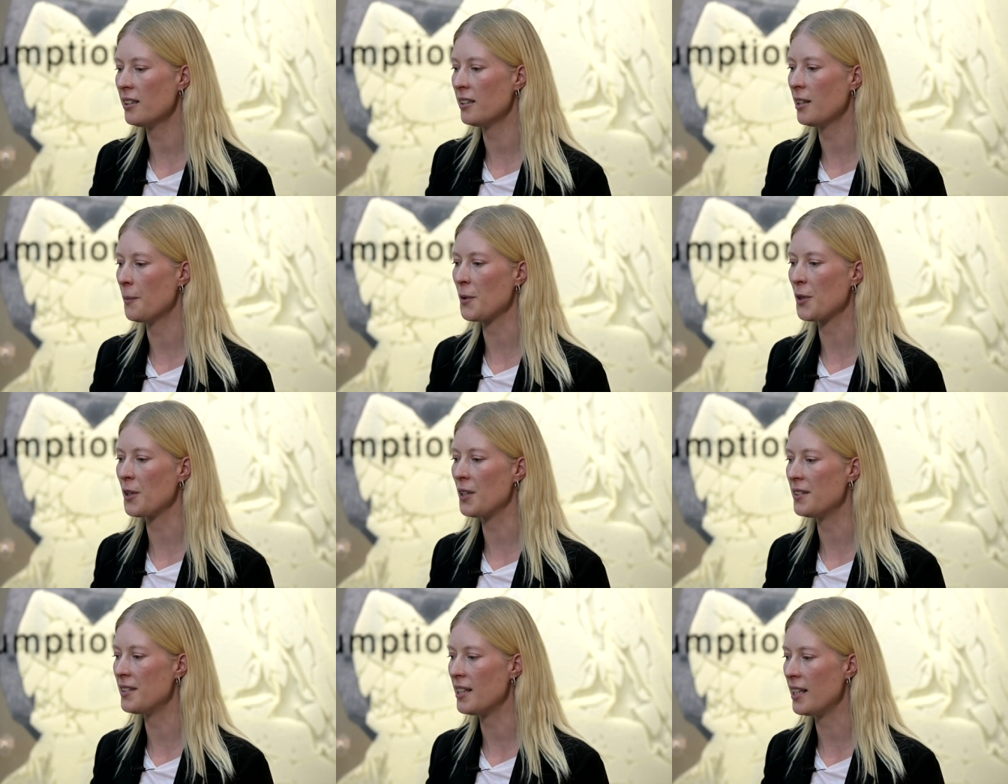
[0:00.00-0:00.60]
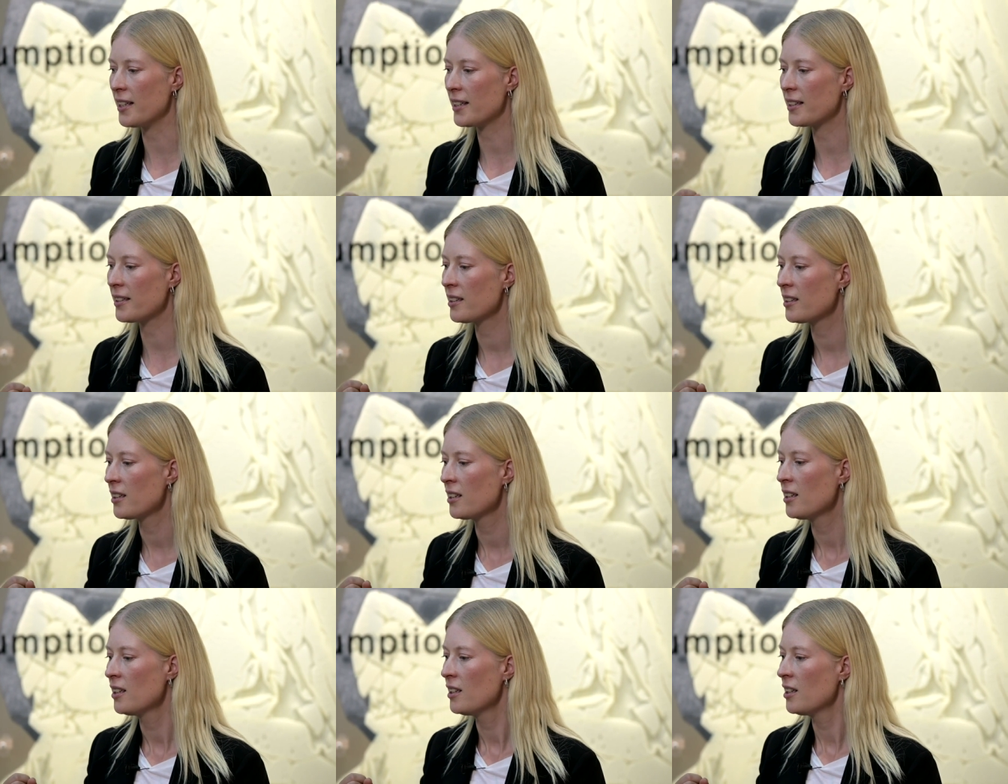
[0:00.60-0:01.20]
and I'm going to take
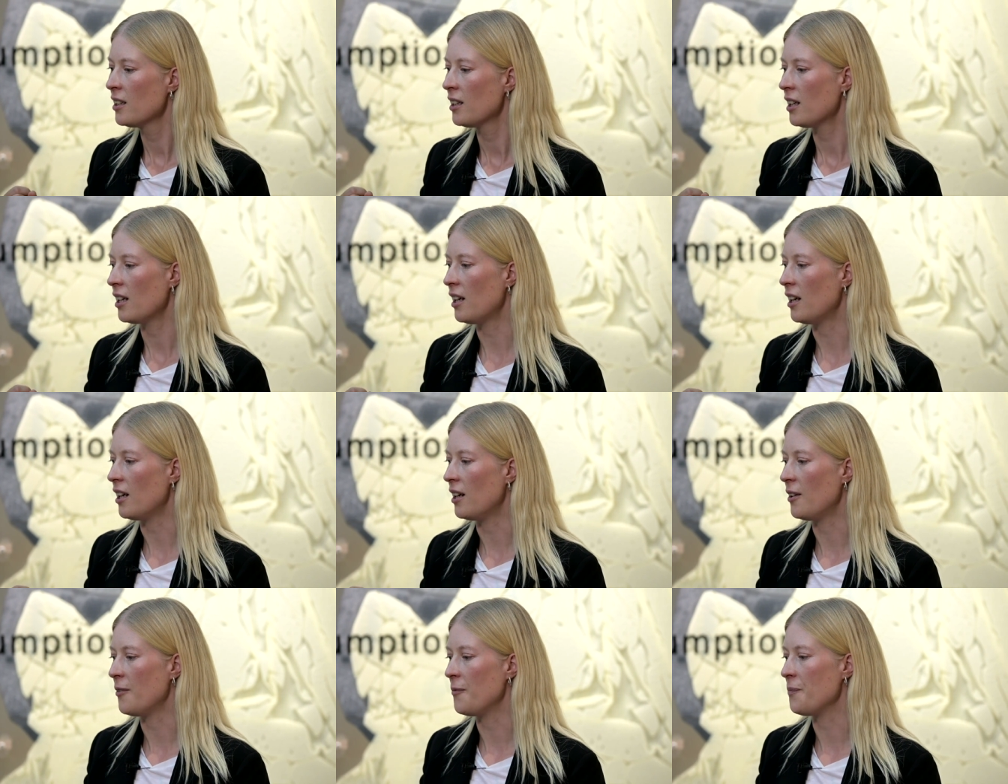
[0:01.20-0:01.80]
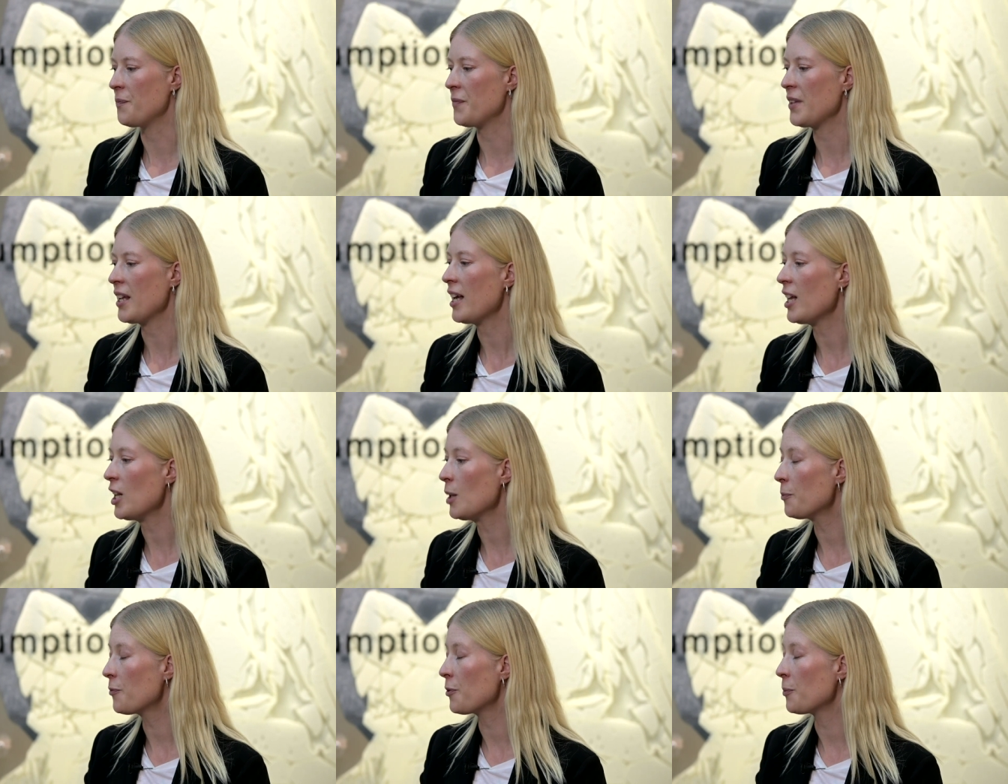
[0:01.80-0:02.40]
um,
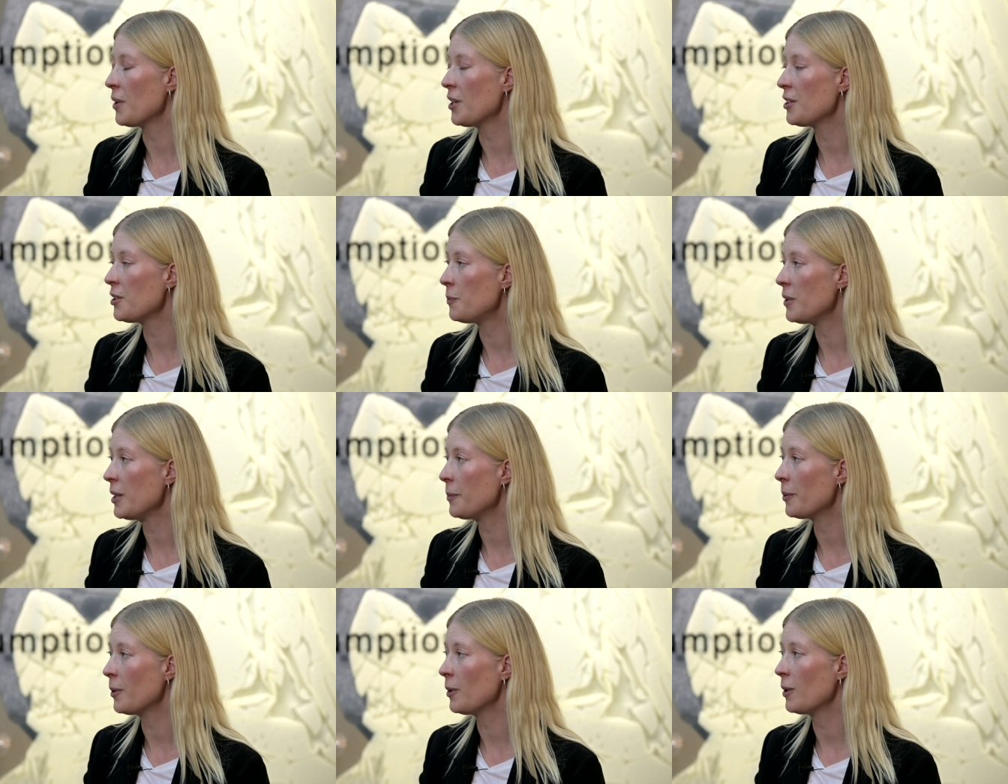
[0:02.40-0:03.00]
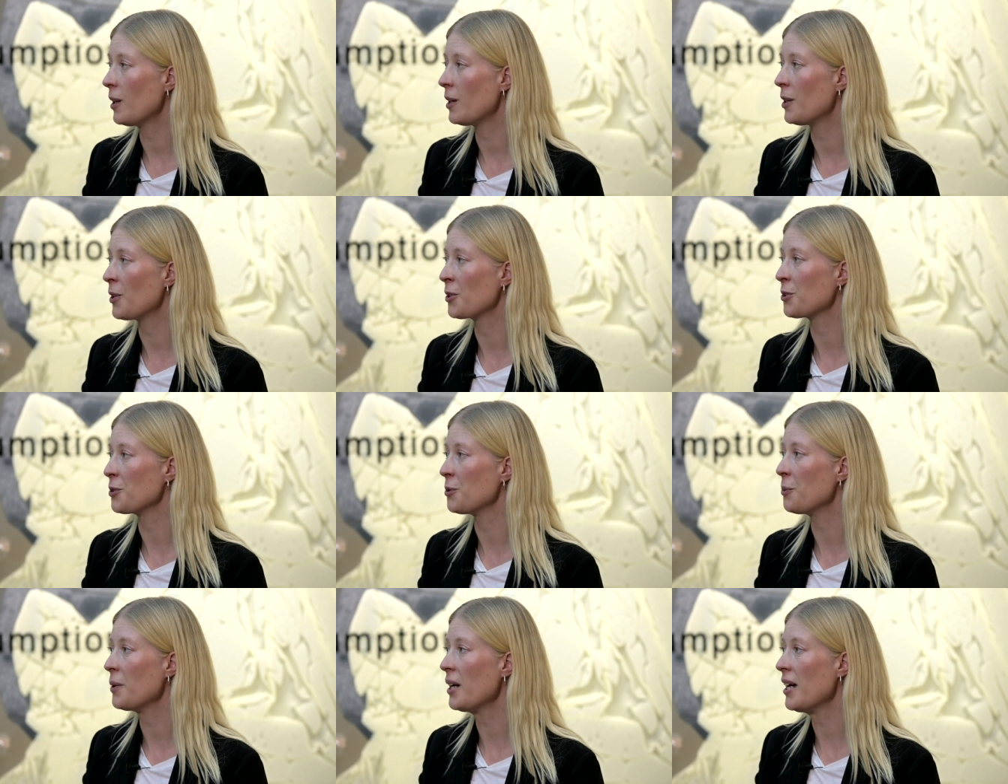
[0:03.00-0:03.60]
help from other people
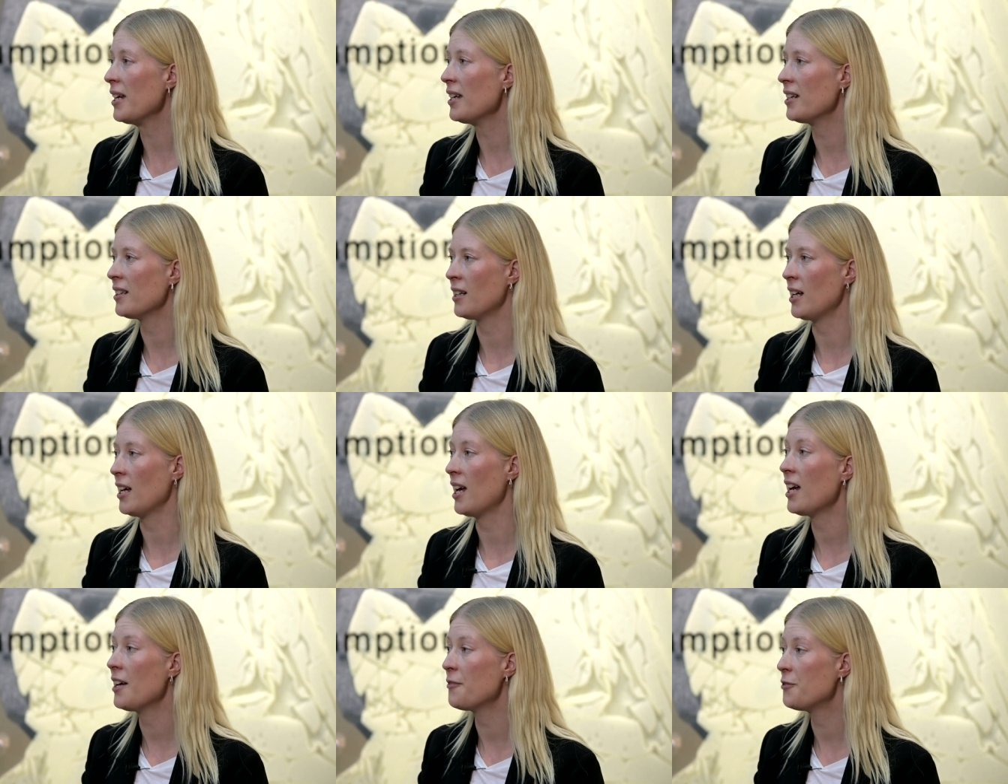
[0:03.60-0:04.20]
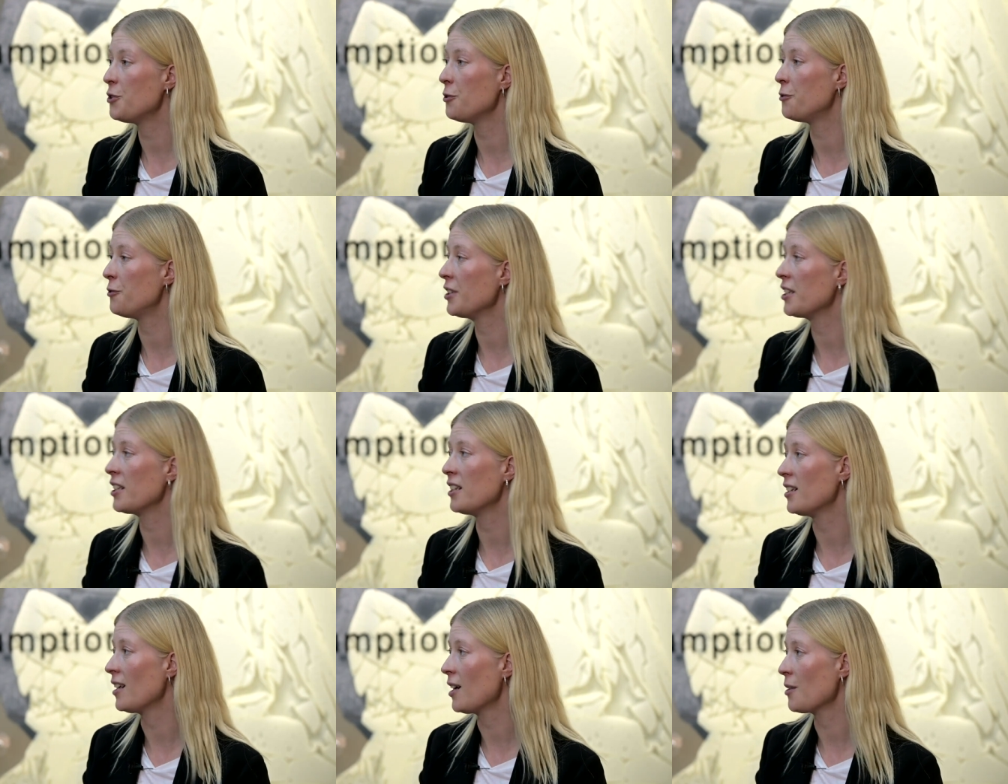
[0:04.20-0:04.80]
along the way and I have to
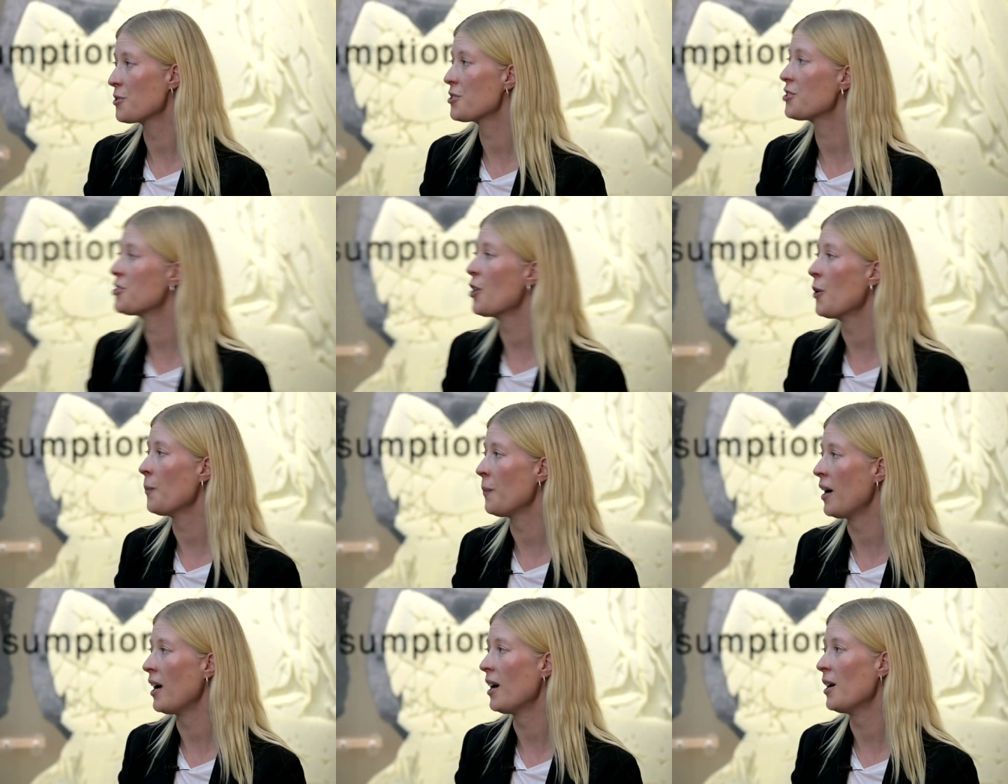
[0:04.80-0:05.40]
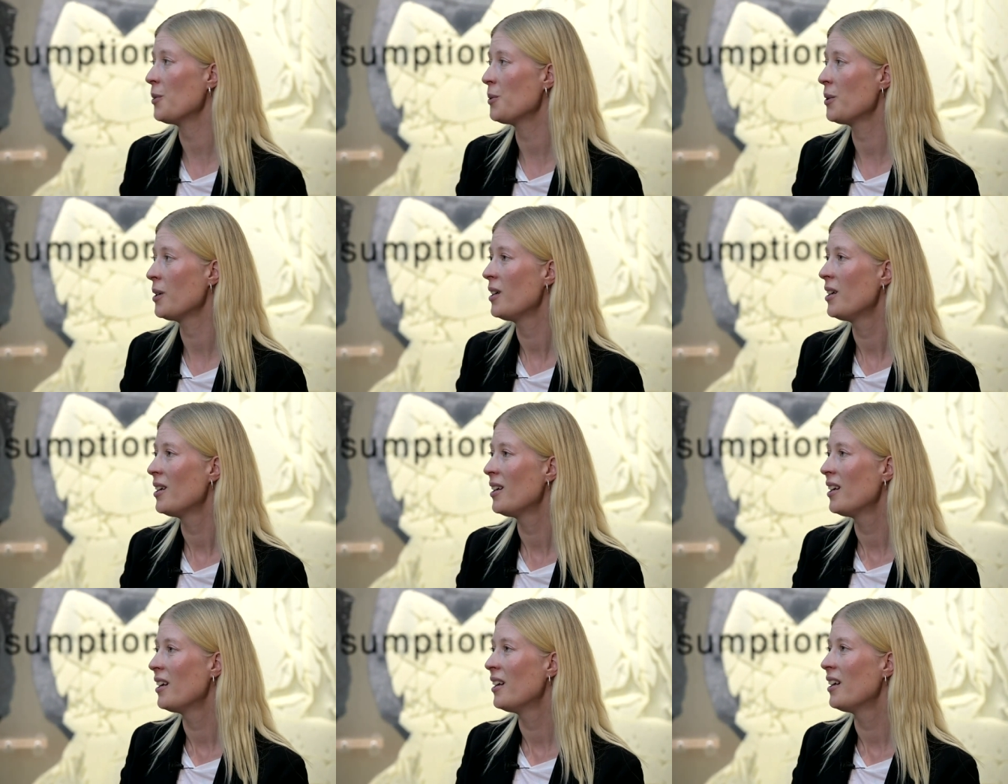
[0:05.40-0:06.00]
figure it out somehow.
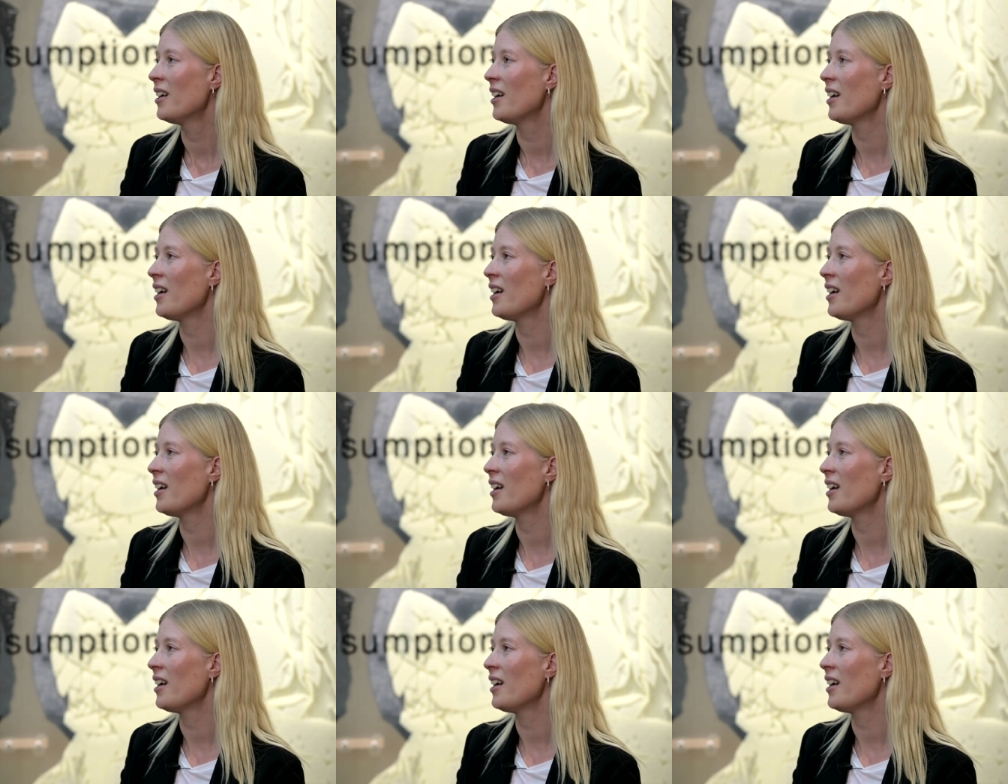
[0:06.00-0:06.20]
Yeah.